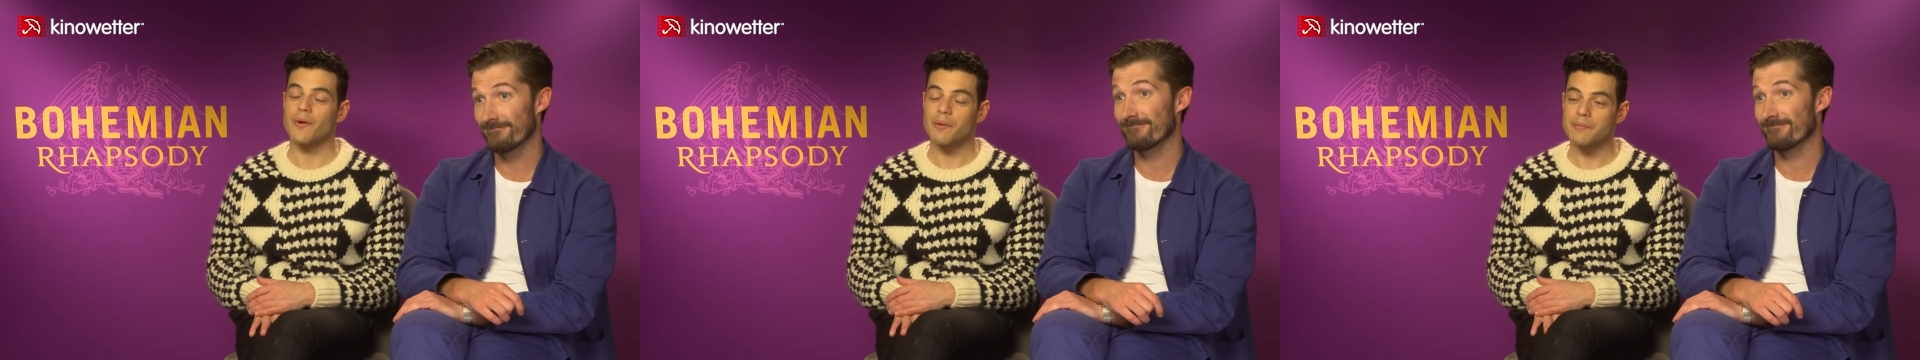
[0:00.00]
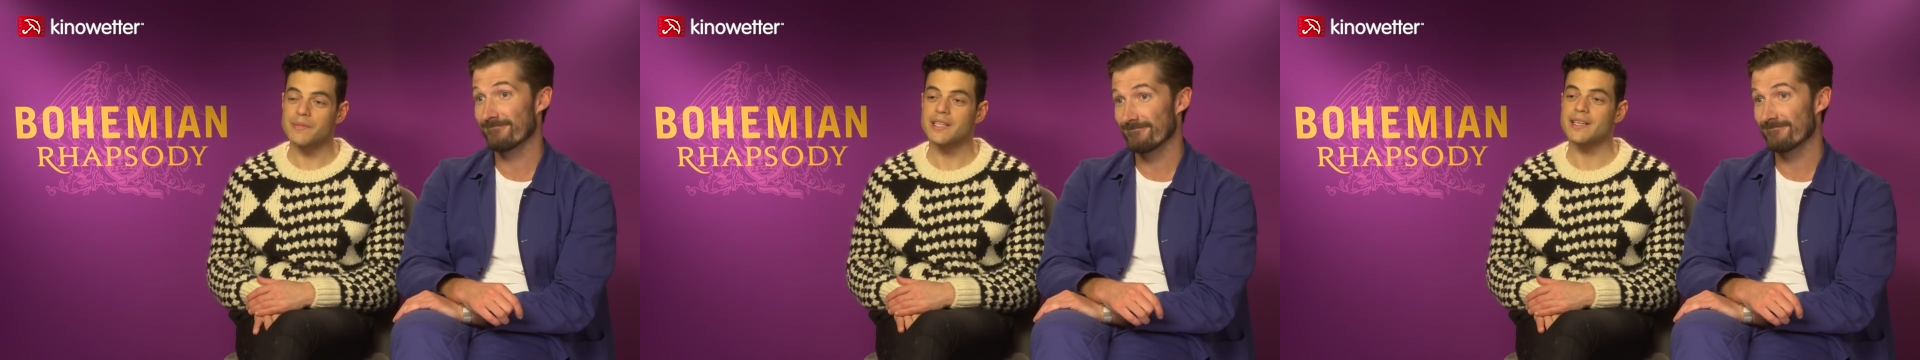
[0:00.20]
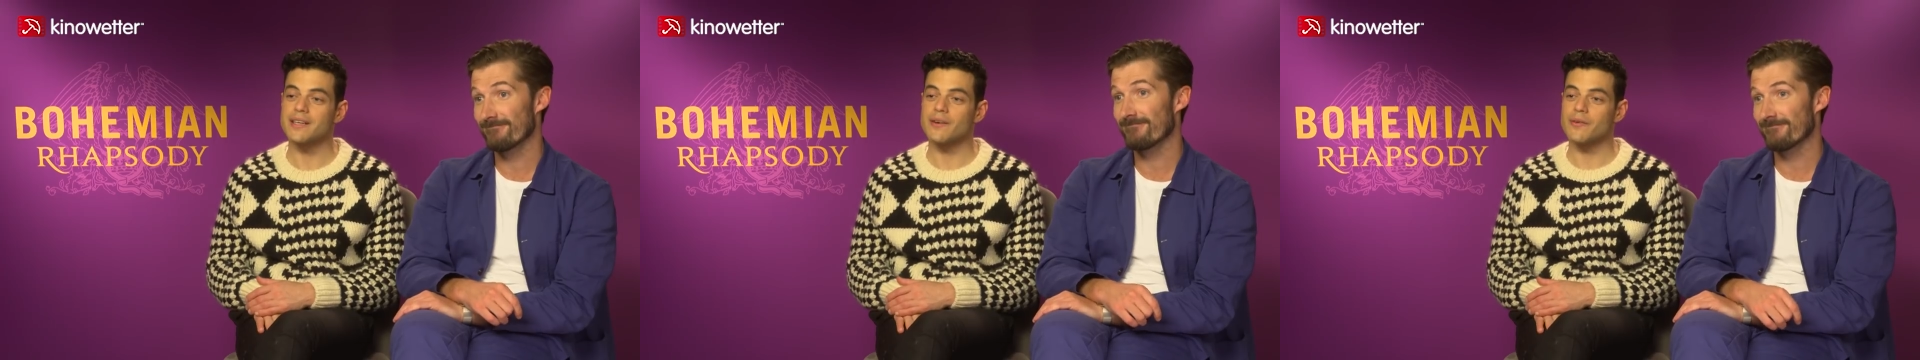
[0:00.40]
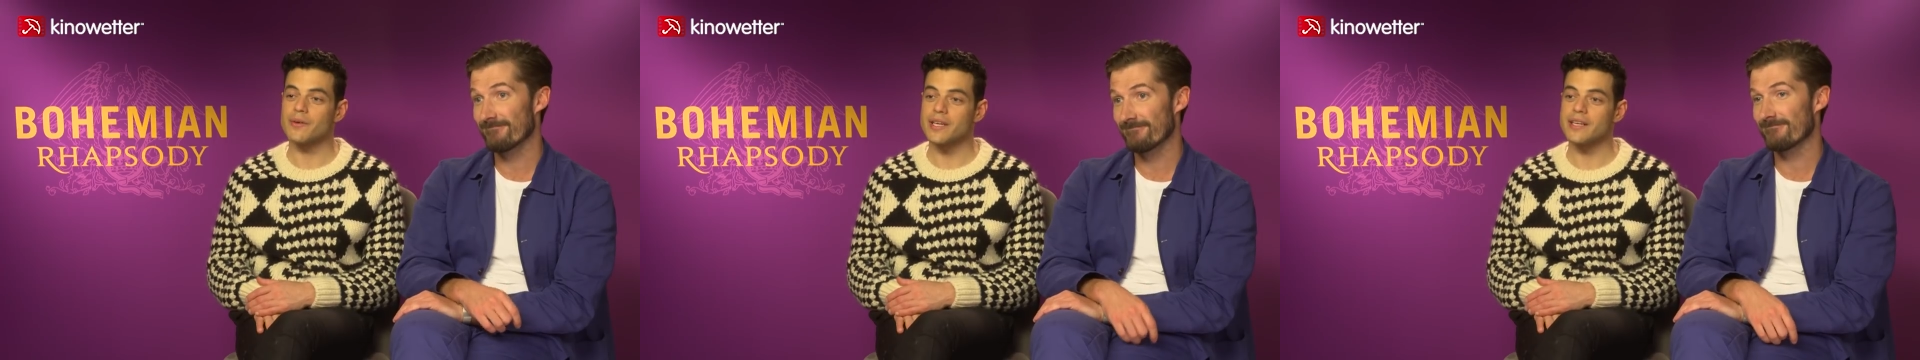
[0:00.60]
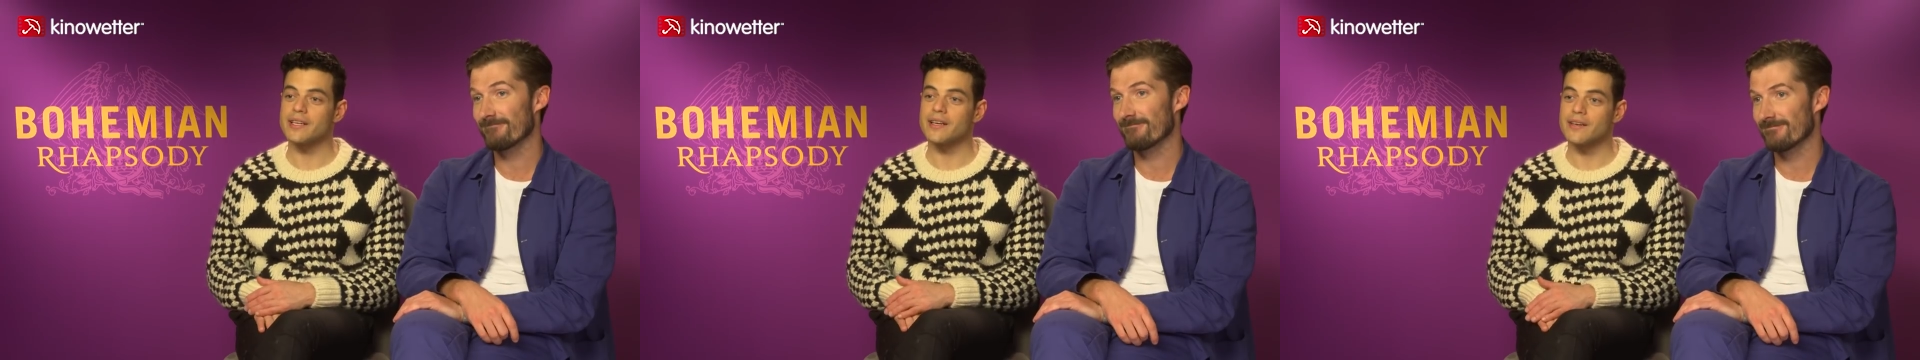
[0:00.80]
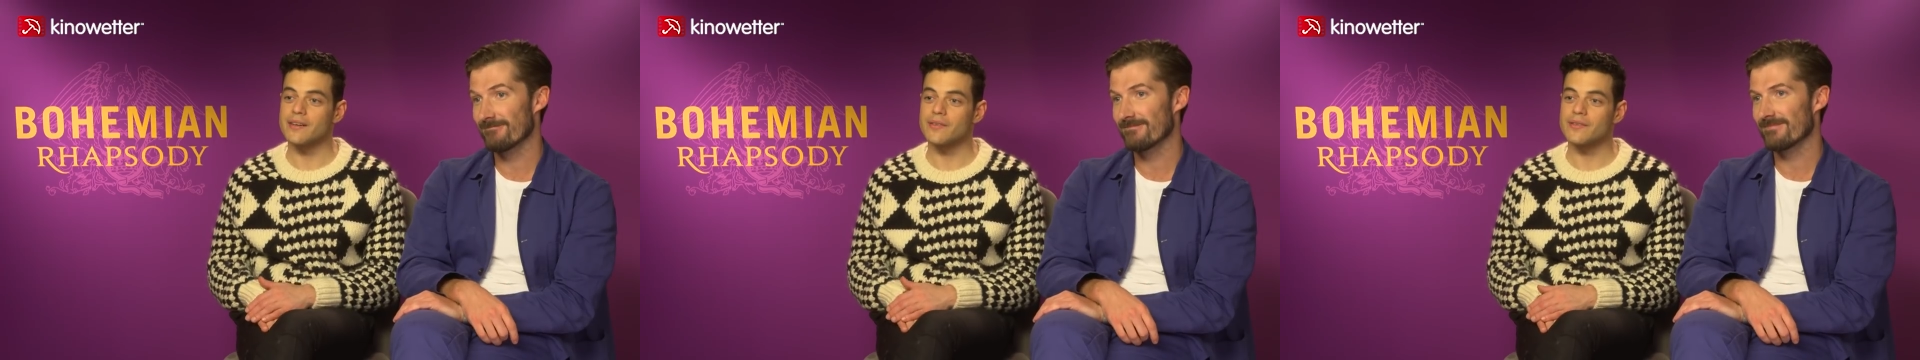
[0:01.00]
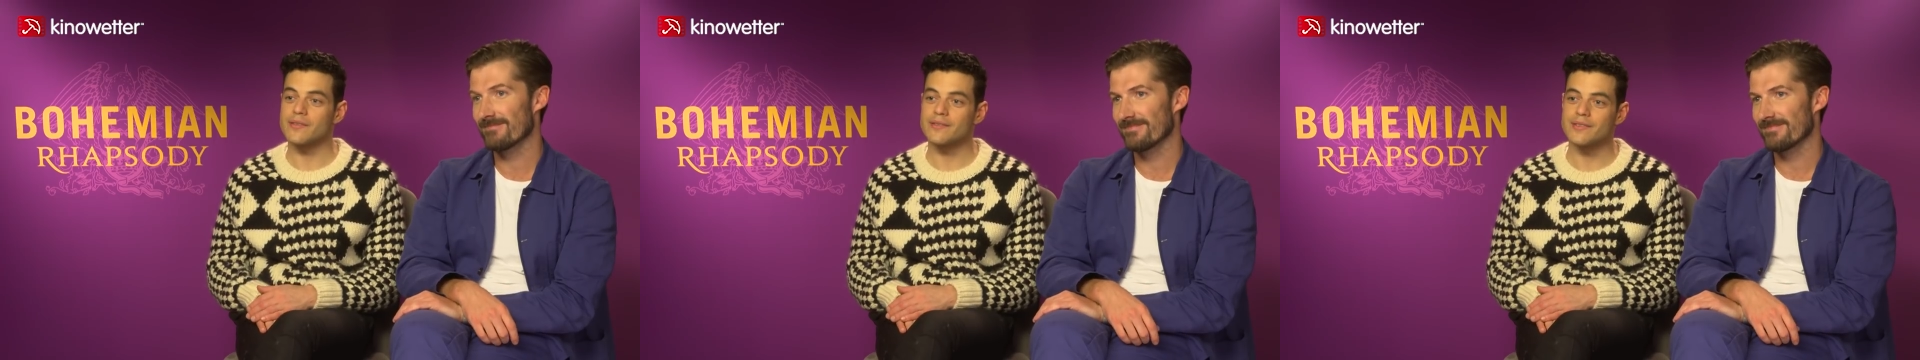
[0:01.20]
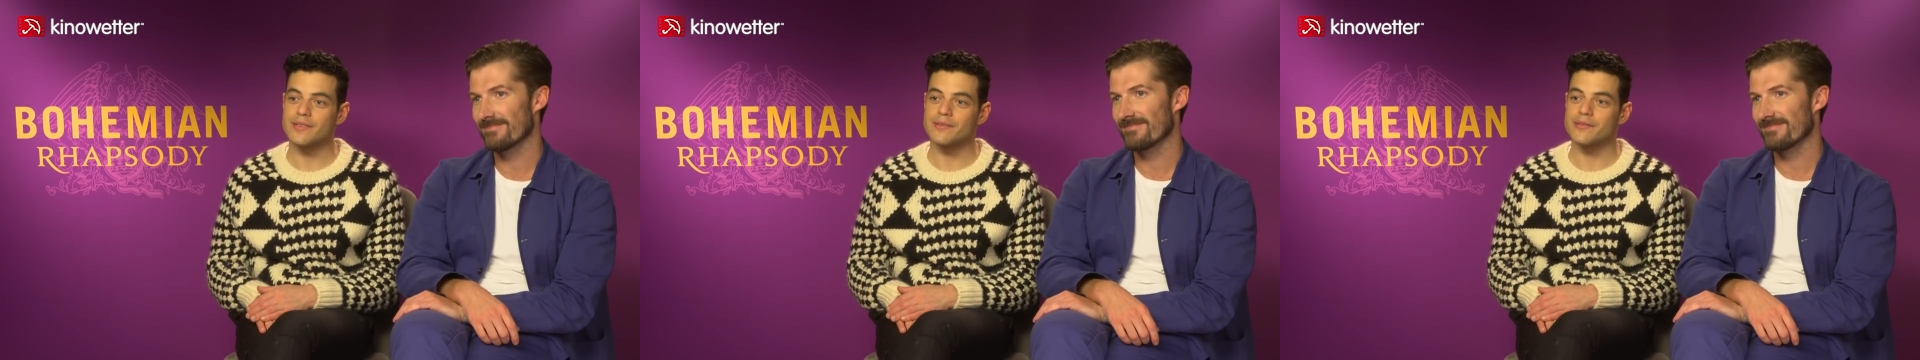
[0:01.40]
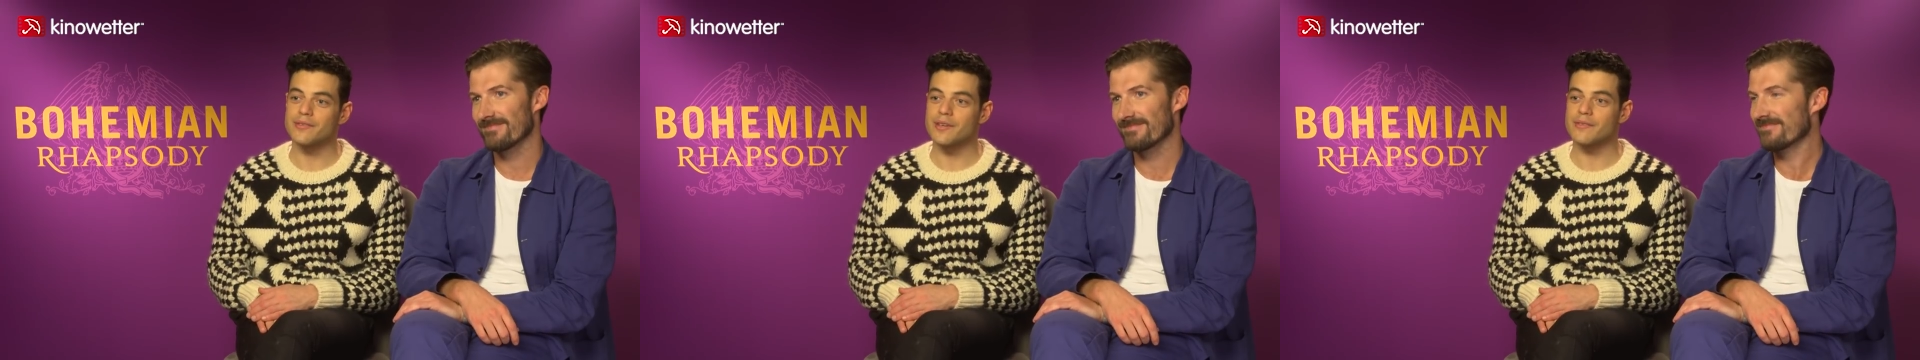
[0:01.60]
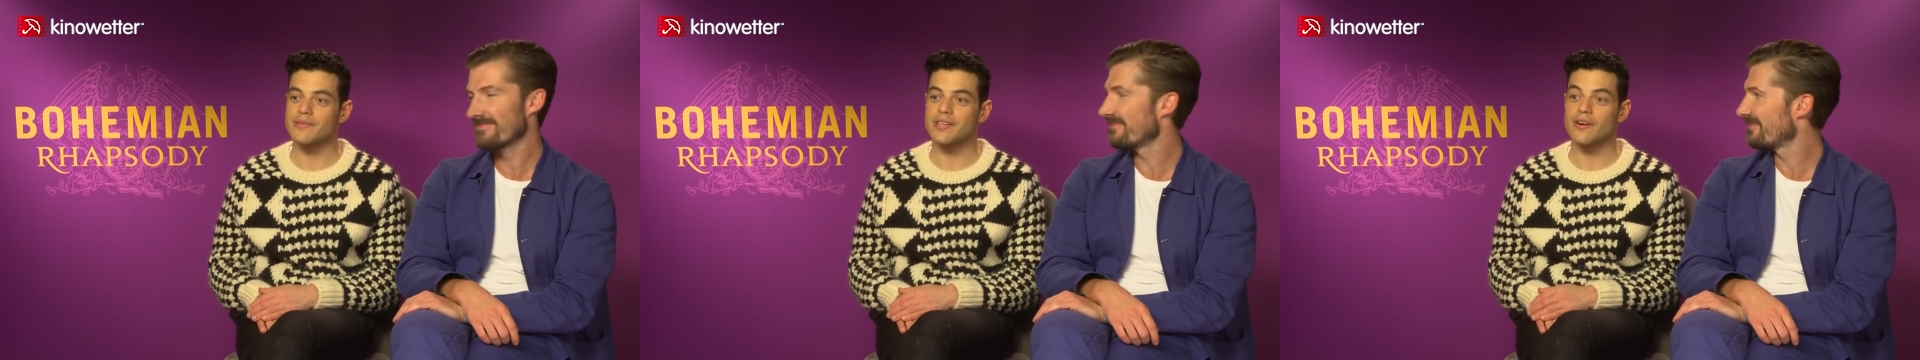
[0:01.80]
Speaker 1: Wembley Arena, in
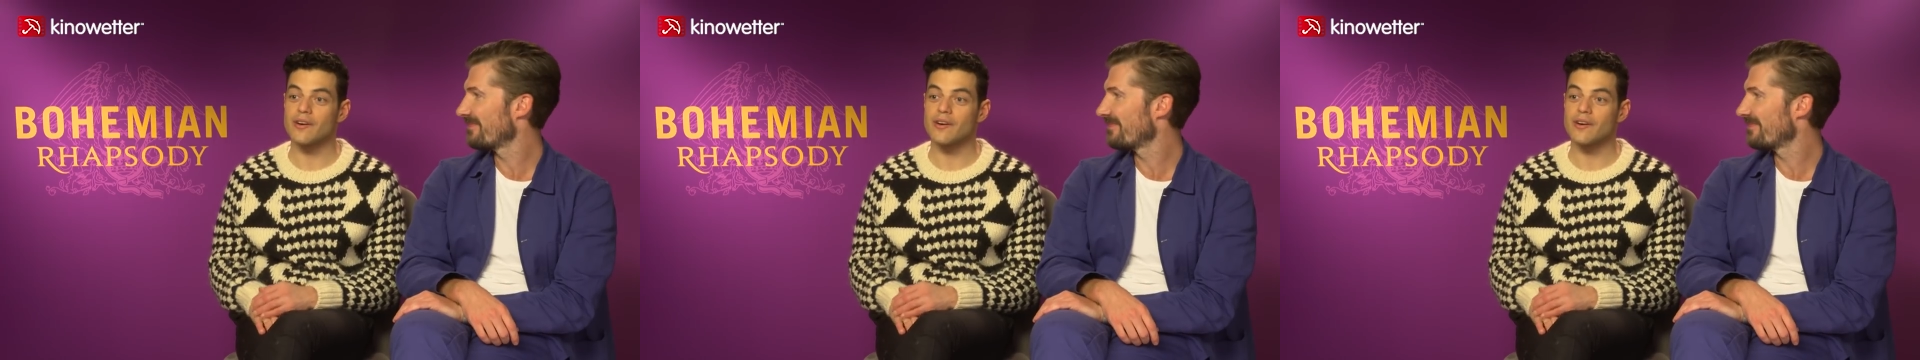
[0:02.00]
front of an